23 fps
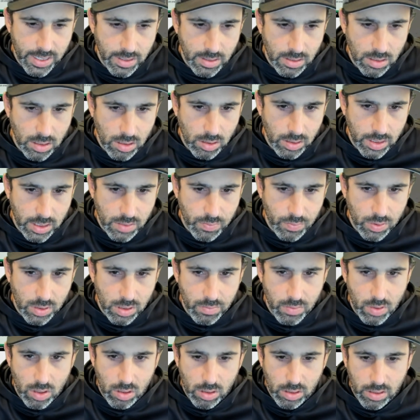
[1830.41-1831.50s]
So let's put them
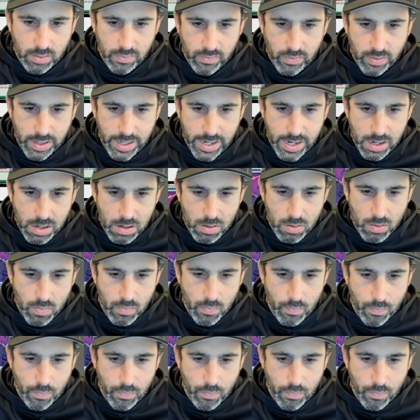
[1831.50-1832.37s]
all in for now.